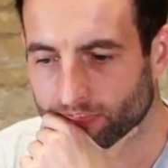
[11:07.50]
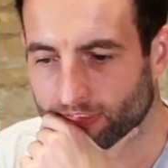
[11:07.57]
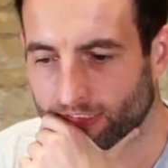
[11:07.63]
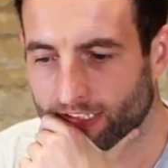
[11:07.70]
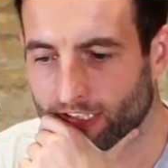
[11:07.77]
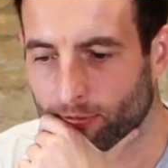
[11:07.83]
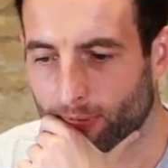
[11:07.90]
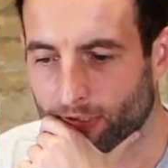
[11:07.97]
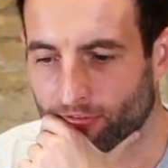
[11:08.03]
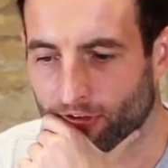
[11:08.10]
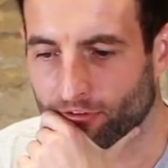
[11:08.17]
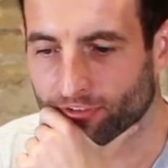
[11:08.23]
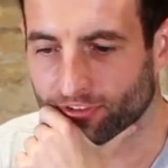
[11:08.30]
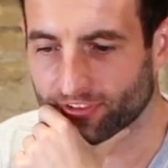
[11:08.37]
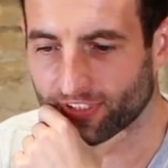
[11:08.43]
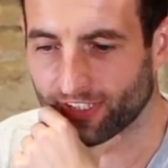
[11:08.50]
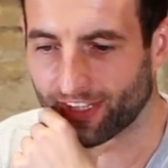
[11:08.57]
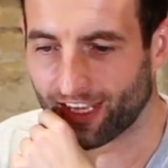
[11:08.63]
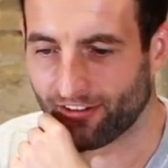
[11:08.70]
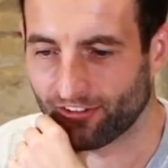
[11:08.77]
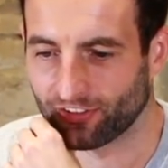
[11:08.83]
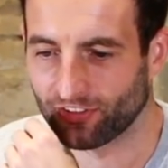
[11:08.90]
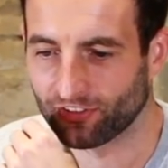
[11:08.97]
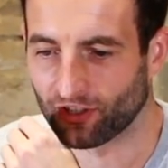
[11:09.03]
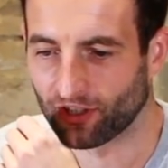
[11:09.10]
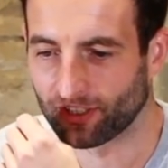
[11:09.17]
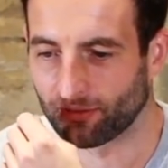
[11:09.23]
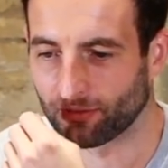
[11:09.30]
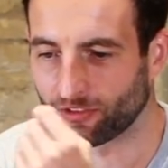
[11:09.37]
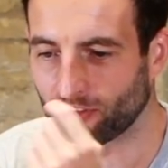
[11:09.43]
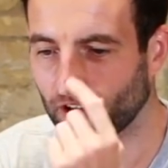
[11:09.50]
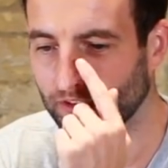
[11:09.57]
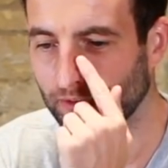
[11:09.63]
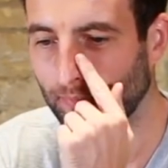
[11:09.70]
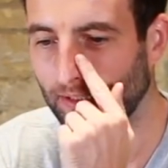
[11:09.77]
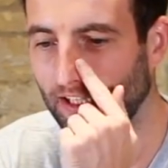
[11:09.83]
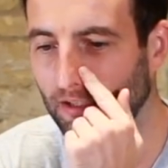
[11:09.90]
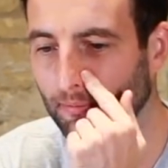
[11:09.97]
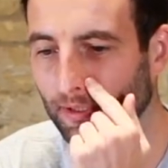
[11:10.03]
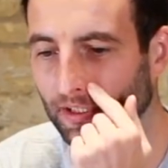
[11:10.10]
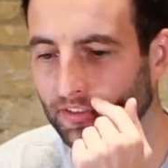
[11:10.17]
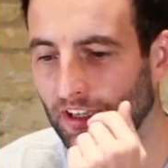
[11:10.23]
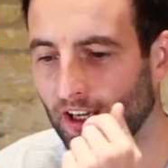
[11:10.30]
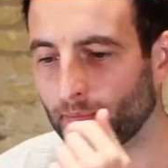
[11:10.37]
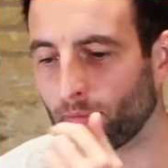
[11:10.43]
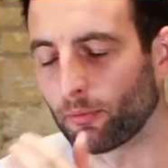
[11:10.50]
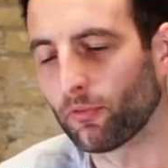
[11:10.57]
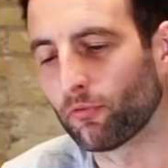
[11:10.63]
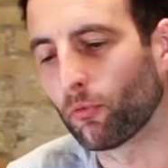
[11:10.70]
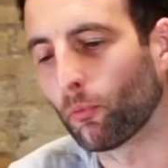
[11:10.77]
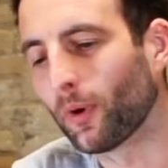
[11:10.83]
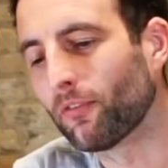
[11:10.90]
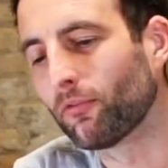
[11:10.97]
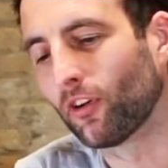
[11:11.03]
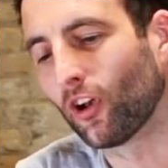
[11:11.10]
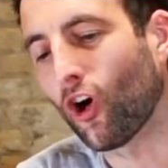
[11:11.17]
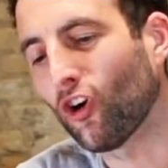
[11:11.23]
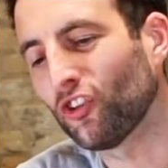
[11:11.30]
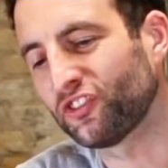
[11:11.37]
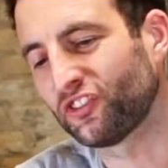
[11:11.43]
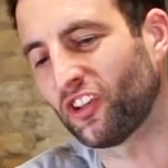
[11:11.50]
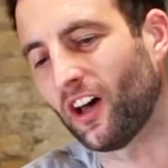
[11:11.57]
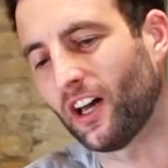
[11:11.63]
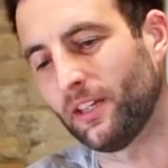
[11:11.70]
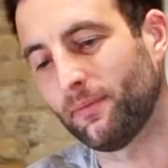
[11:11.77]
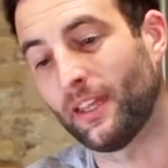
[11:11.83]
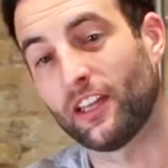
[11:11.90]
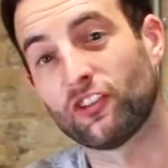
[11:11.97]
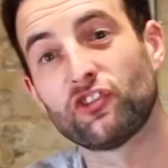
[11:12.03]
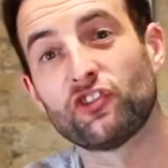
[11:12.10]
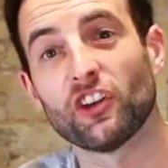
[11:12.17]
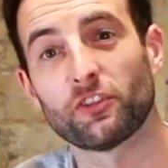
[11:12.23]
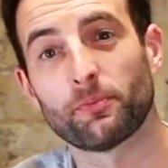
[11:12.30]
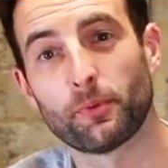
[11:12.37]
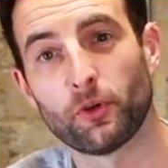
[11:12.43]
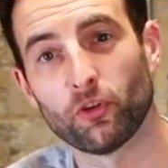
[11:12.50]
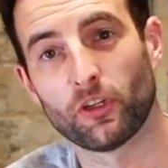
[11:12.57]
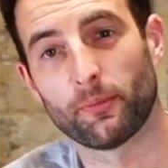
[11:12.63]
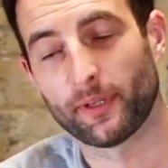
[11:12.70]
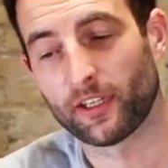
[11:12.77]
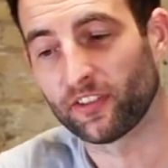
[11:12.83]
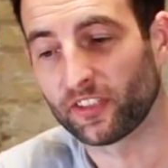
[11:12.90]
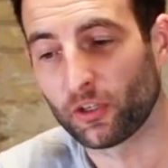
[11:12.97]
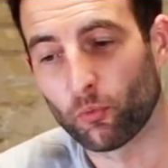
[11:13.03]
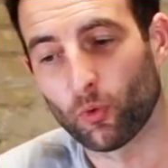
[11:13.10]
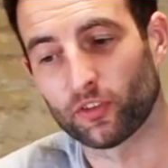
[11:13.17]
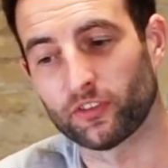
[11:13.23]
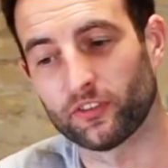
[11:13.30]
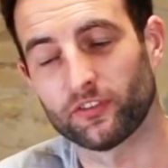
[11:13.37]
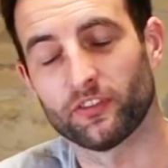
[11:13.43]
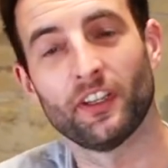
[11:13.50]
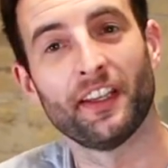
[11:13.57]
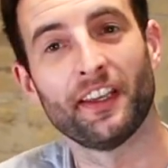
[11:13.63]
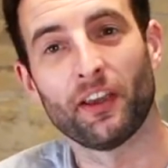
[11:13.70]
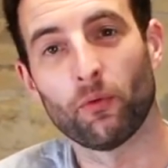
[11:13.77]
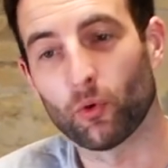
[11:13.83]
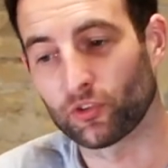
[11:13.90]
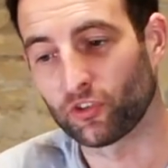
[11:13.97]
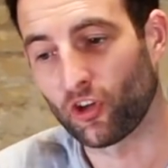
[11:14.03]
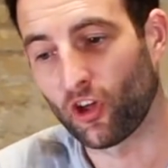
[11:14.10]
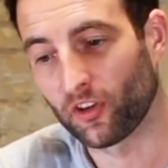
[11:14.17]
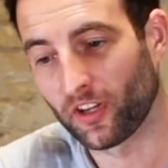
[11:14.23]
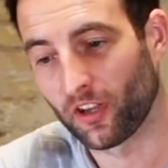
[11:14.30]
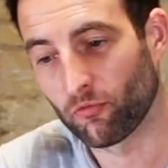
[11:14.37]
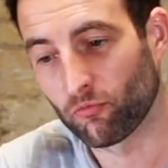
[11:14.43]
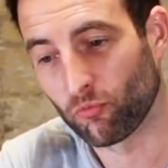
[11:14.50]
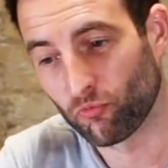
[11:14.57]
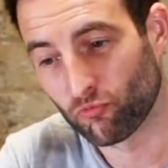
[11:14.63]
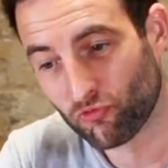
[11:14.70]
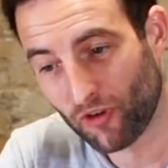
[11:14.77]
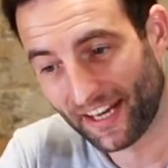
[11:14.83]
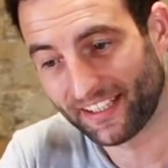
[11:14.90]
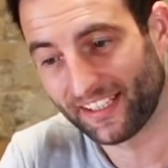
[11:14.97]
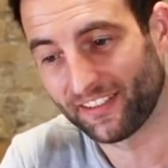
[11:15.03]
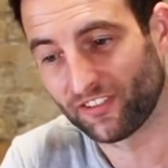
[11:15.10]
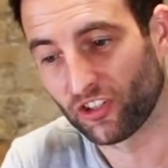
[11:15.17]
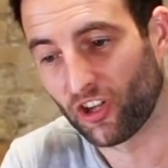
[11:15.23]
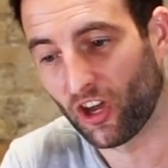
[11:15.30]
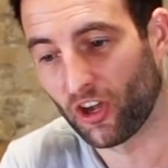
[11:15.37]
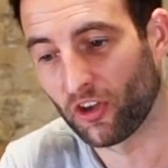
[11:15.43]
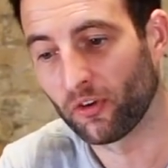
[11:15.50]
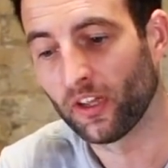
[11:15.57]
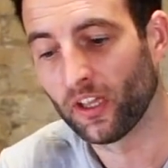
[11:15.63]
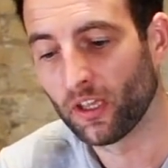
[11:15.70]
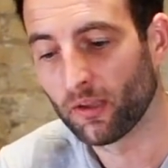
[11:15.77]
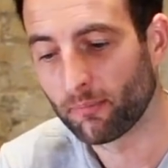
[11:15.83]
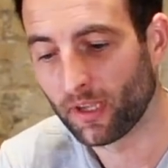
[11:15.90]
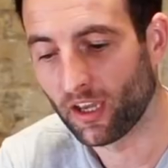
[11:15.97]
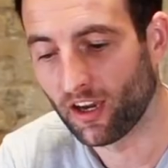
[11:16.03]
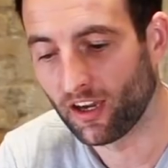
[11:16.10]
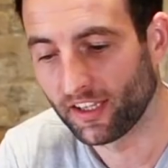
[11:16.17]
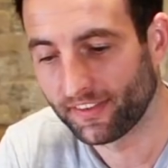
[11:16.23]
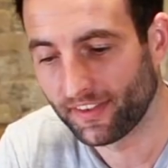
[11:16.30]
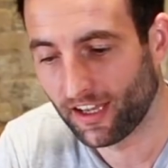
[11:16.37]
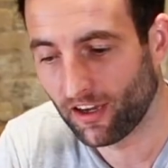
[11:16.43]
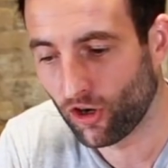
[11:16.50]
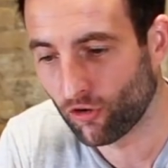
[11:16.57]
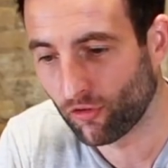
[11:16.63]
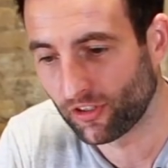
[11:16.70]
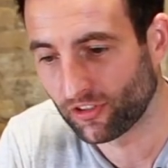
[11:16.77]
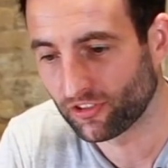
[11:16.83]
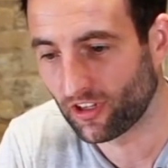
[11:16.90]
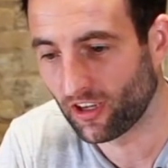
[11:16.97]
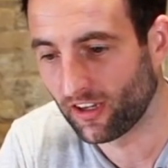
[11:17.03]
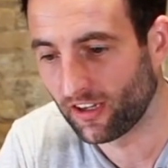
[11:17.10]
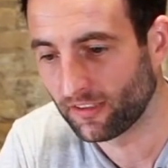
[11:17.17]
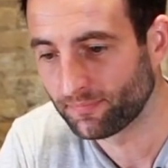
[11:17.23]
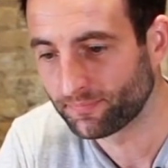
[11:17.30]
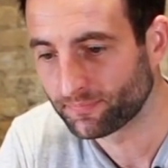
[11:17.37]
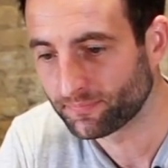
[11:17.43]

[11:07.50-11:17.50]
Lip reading: A little bit of oversteer there as he's gone in. It's cost him a little bit of time, but we've lost time there just purely because he wasn't on it and ready to go behind that orange car.